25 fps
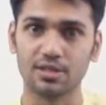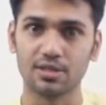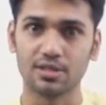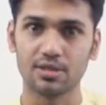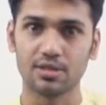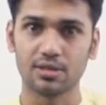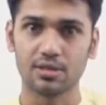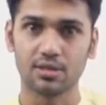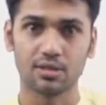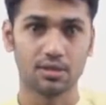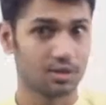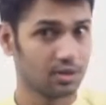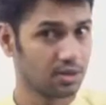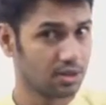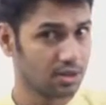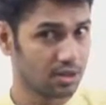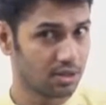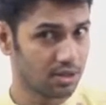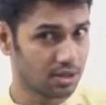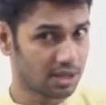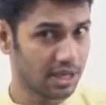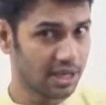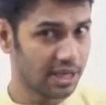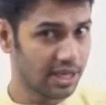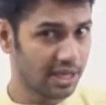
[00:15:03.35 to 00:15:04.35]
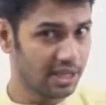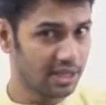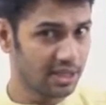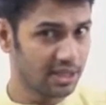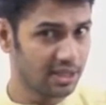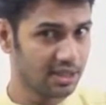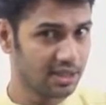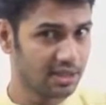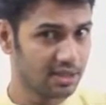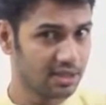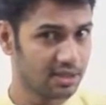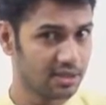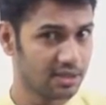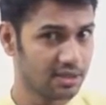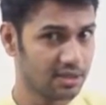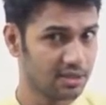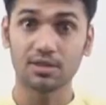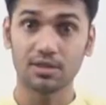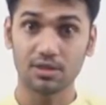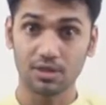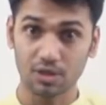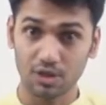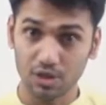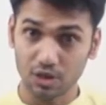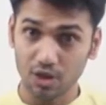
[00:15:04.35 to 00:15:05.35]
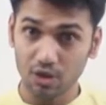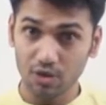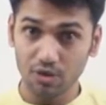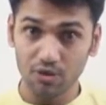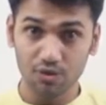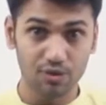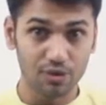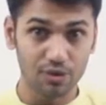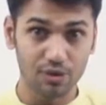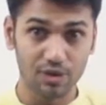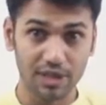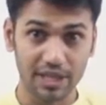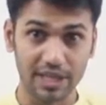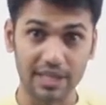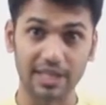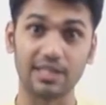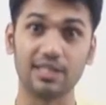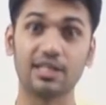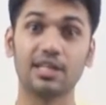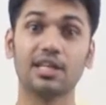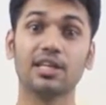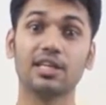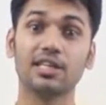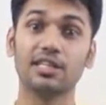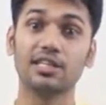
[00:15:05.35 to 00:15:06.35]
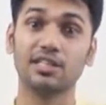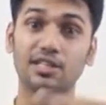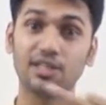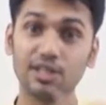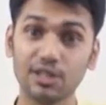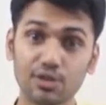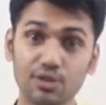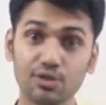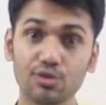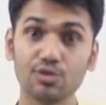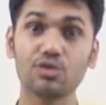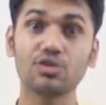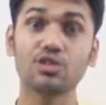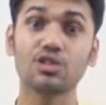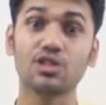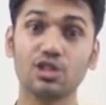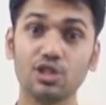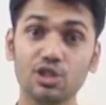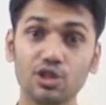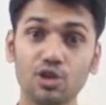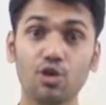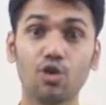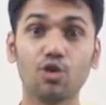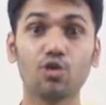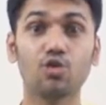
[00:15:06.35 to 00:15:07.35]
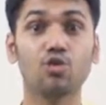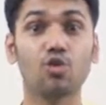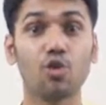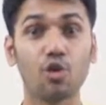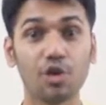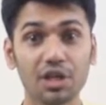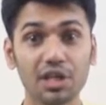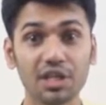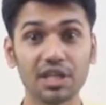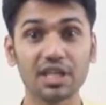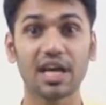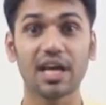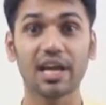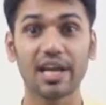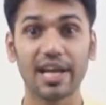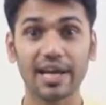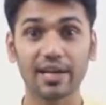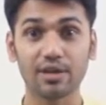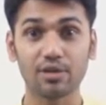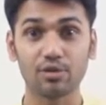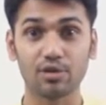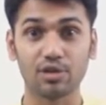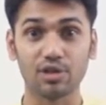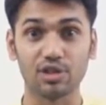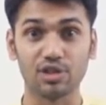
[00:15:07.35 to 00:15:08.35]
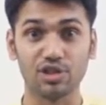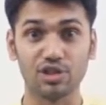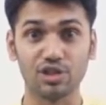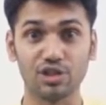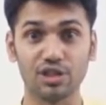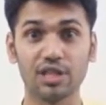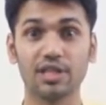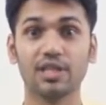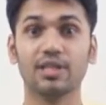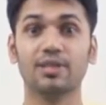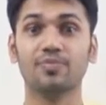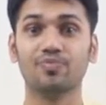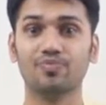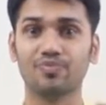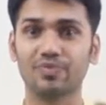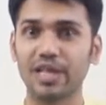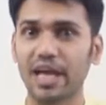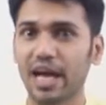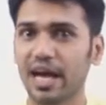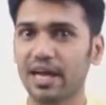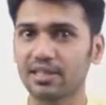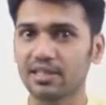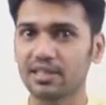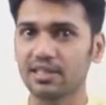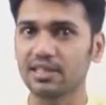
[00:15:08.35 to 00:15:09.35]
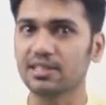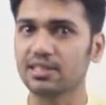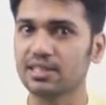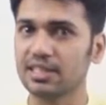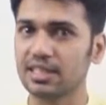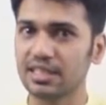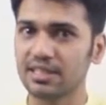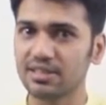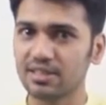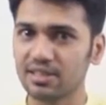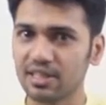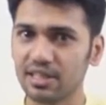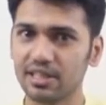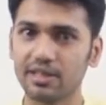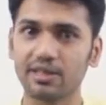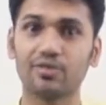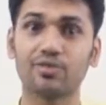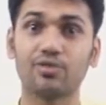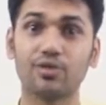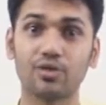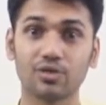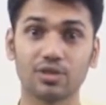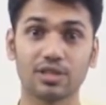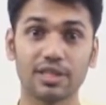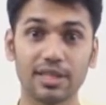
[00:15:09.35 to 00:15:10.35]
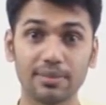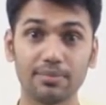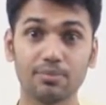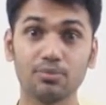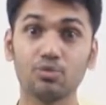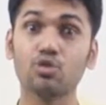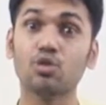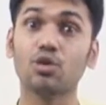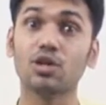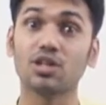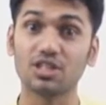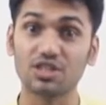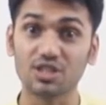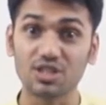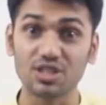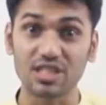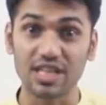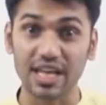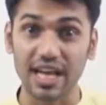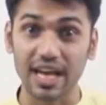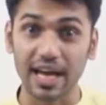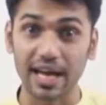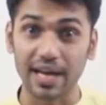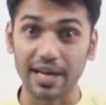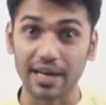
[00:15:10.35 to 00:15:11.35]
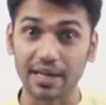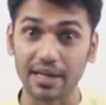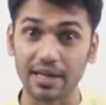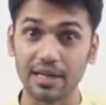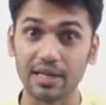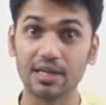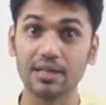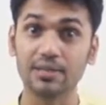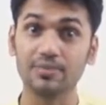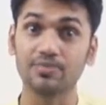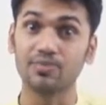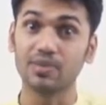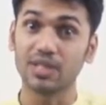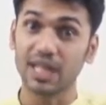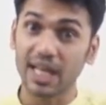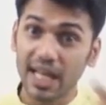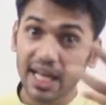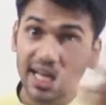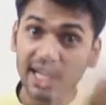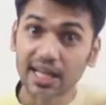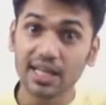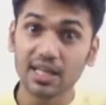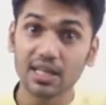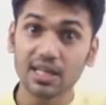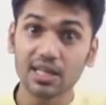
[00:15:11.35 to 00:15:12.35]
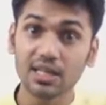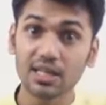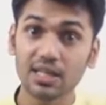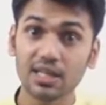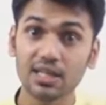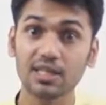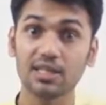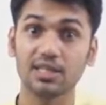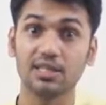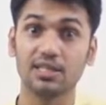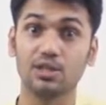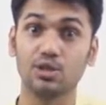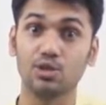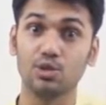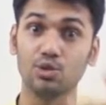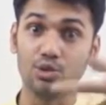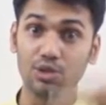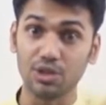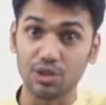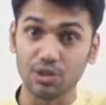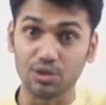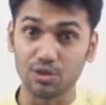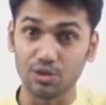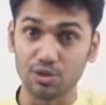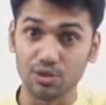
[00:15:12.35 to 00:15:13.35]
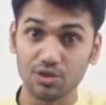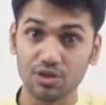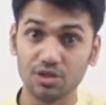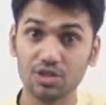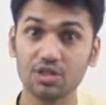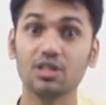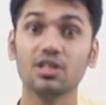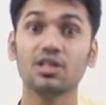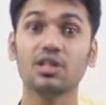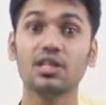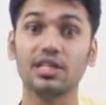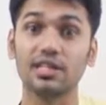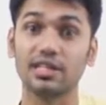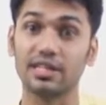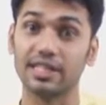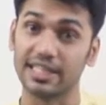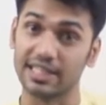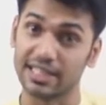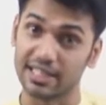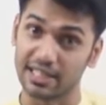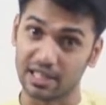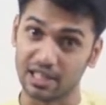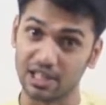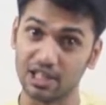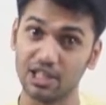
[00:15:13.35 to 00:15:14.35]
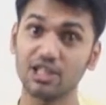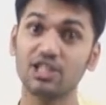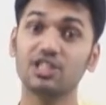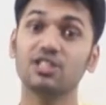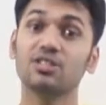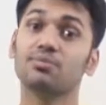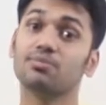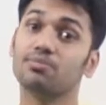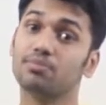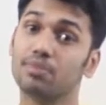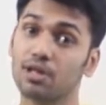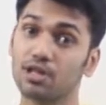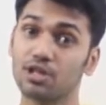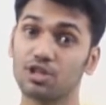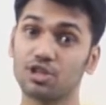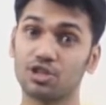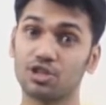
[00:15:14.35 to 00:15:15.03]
Okay? Don't forget, use your Rohingya language. That is easier for them to understand. Then you use the English version.